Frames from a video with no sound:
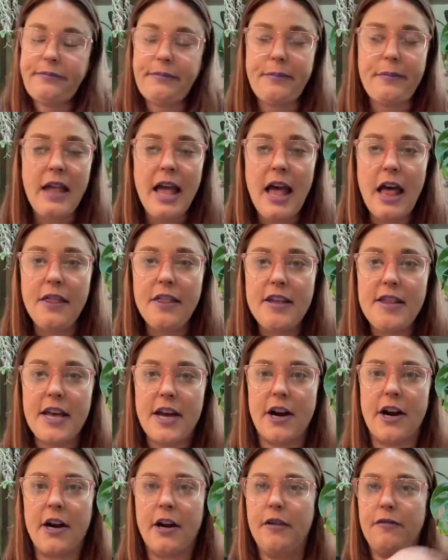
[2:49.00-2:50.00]
healthy they
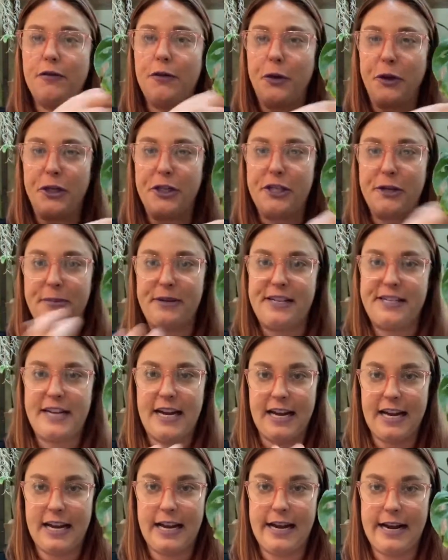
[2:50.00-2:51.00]
are. Of course, I'll be
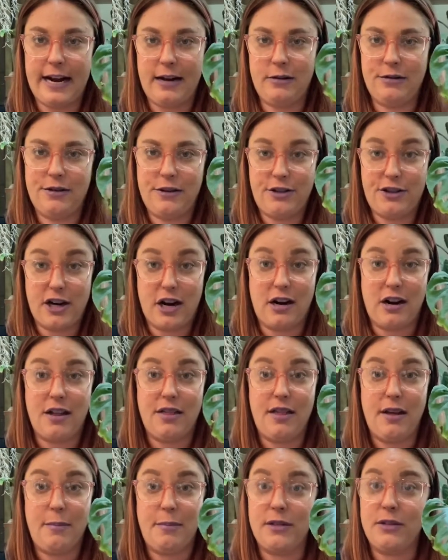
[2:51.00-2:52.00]
taking it out to check
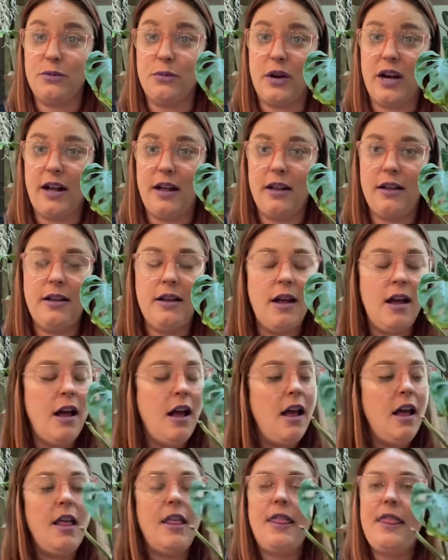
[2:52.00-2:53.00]
on them as well.
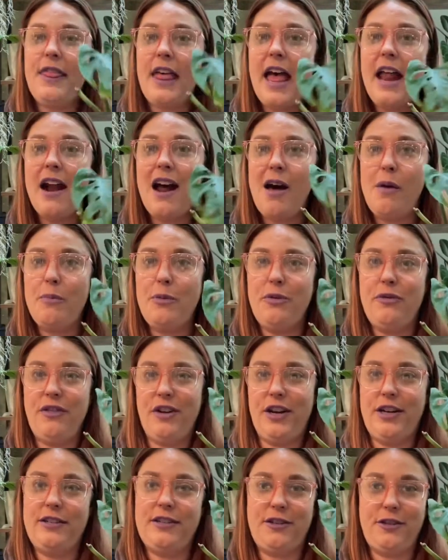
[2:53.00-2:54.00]
Then I'll move
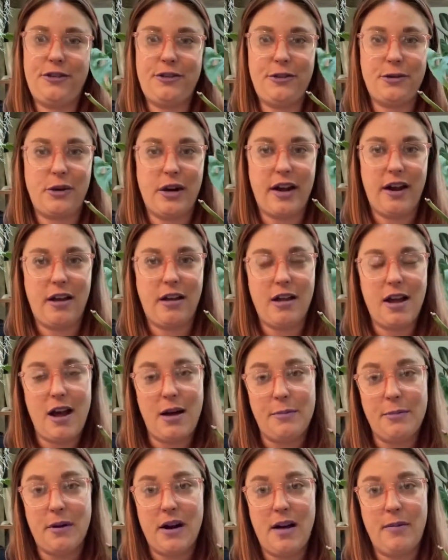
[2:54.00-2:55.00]
it into soil. I'll
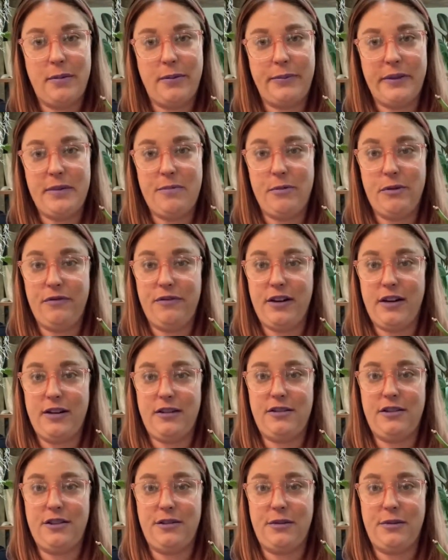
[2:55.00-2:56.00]
probably move it
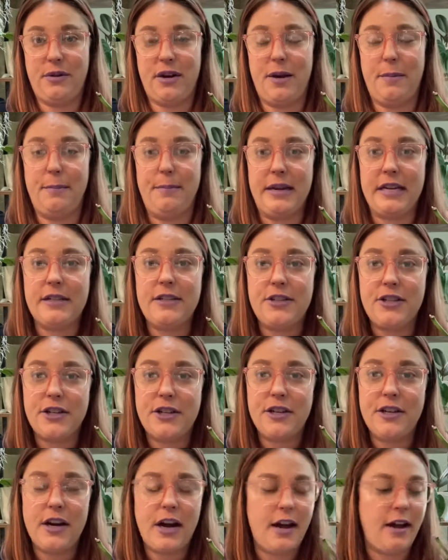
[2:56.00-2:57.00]
into a
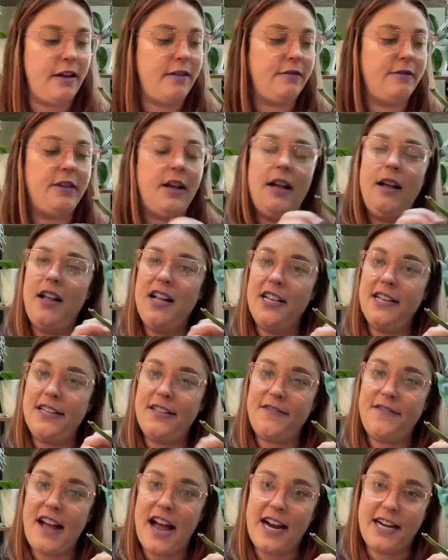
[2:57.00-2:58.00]
mixture of
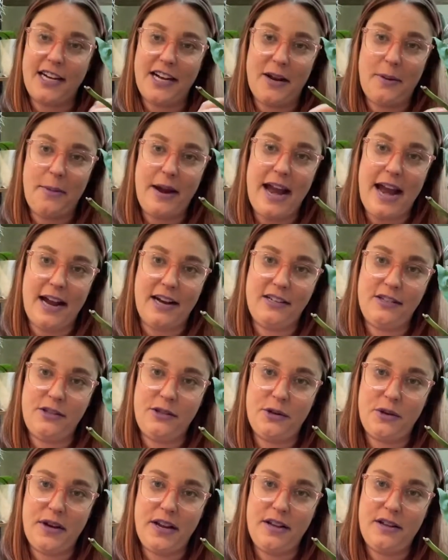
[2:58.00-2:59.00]
sphagnum and
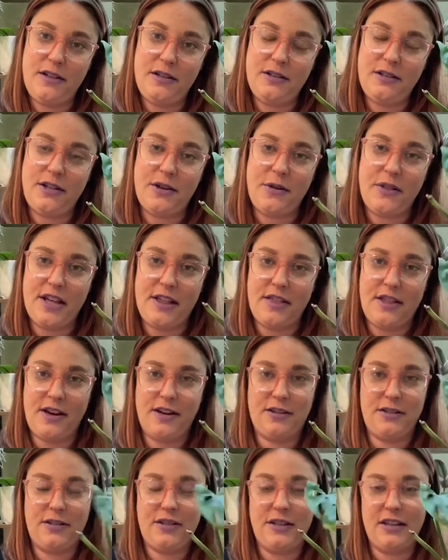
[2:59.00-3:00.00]
soil so that
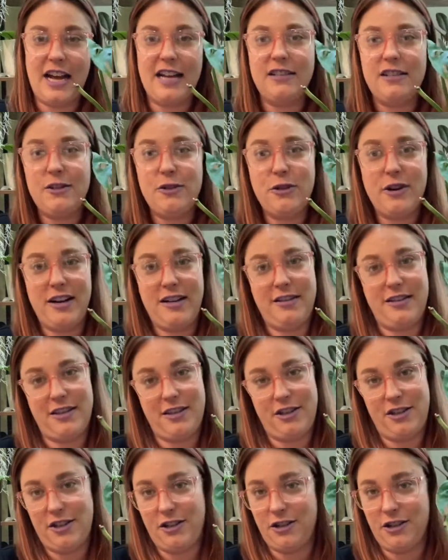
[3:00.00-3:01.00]
there's less
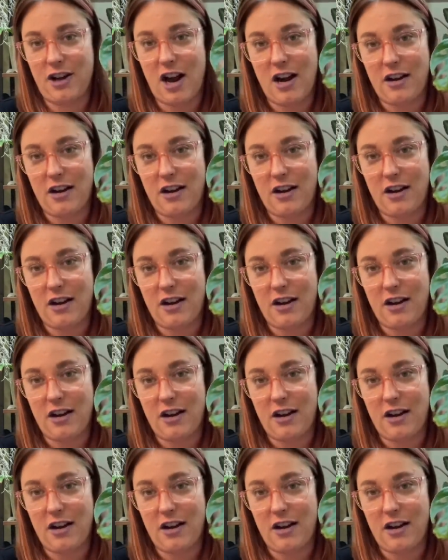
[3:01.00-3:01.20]
transition shock